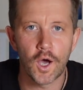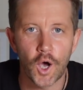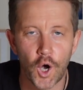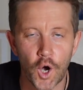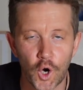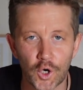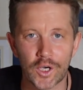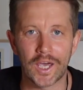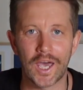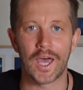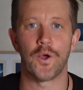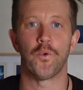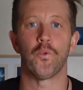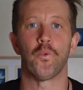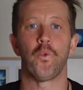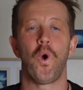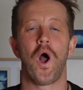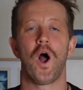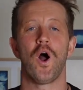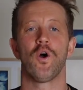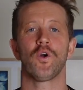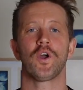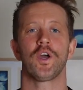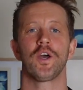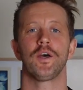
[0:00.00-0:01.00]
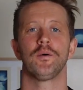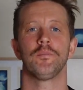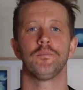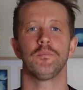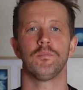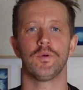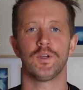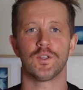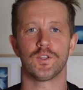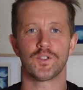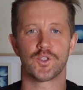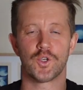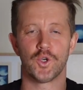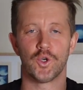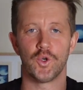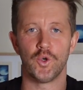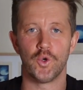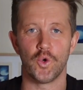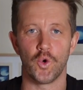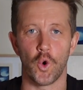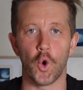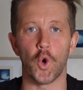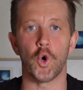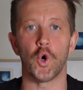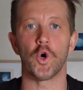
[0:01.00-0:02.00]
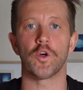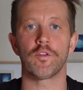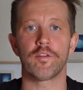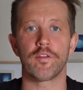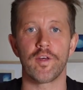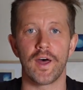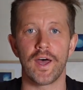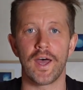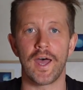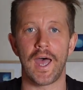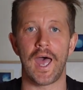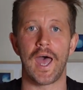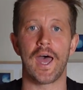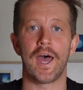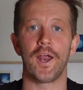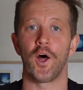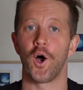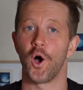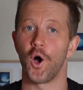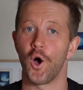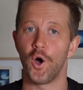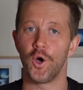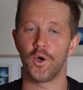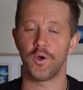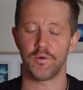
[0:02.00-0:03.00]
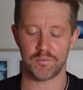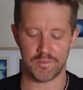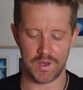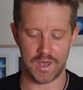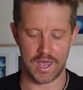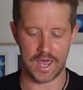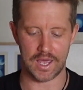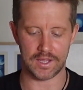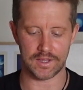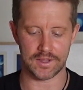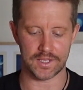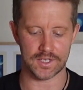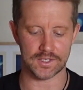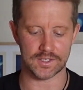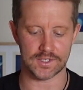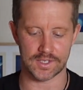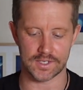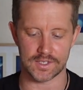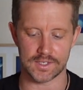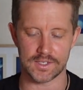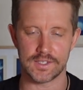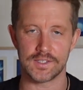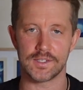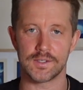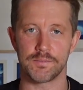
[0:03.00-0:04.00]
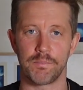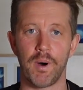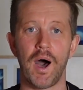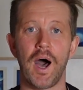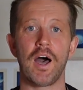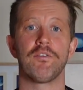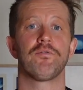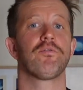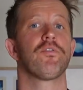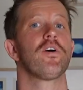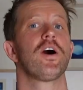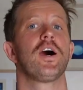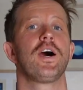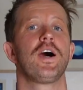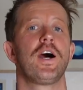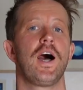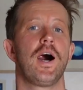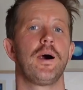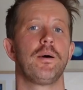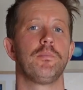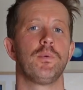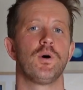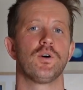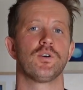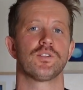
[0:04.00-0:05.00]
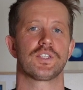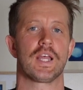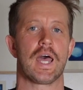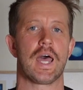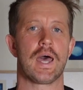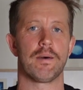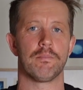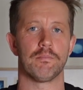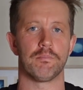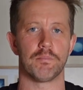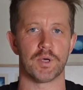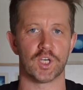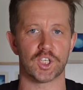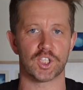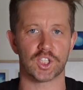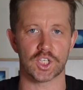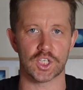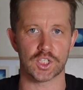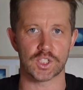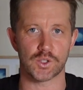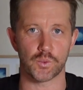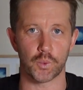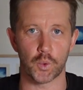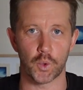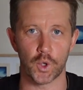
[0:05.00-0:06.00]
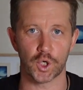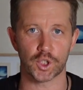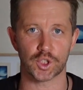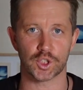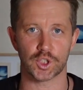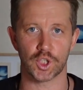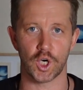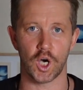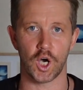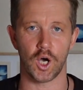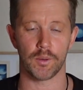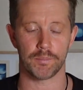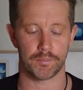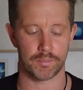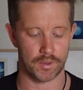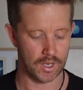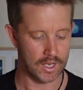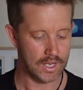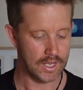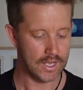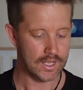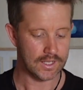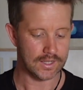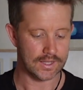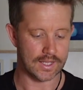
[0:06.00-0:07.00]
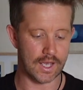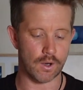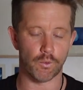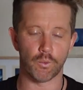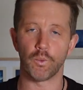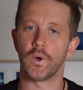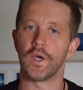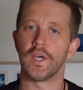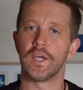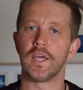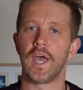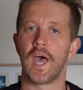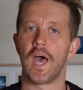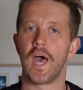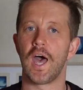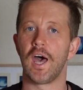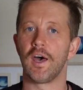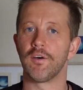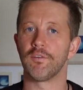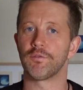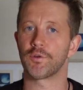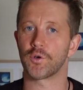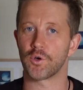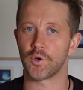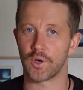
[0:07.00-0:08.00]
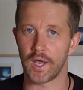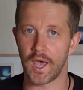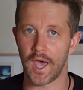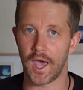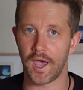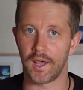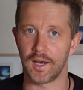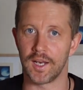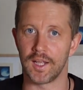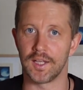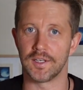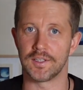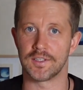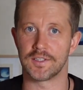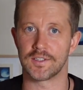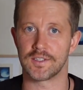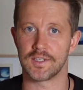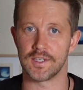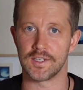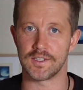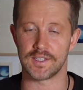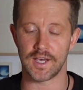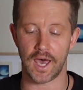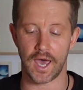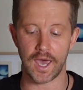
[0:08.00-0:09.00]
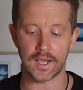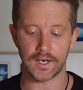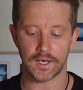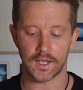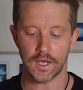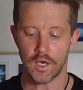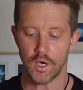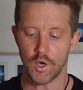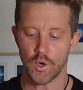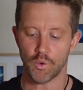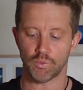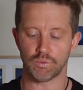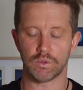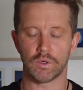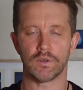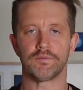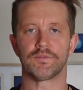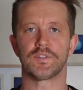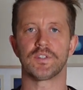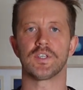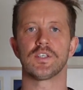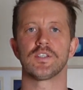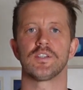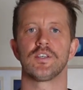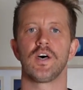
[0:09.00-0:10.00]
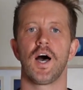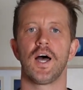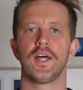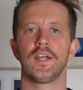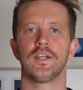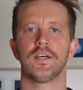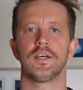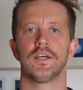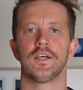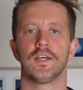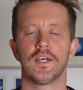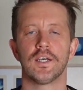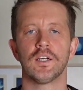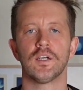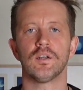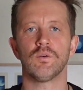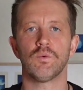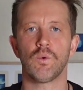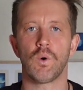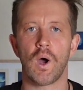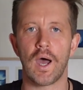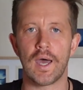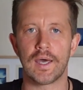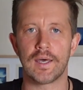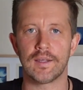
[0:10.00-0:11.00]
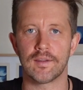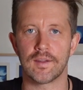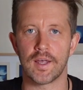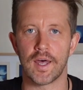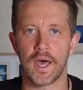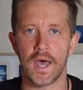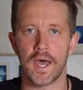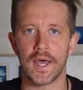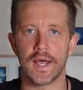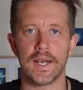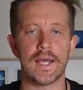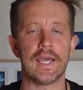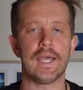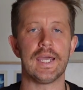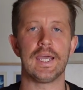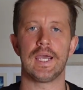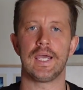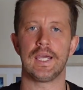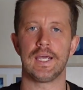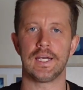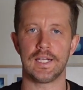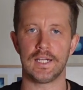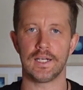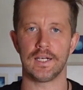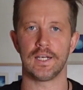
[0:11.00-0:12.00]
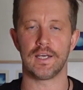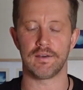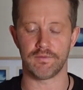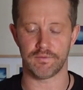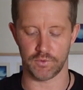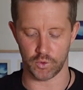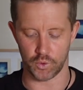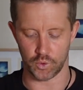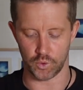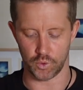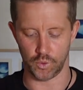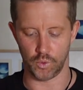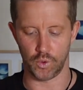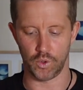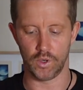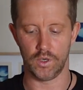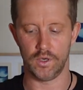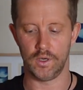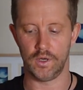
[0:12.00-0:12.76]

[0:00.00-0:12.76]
Okay, welcome to Author at Home, and this is by far our most ambitious workshop that we have created to date. We've designed it in a way that any level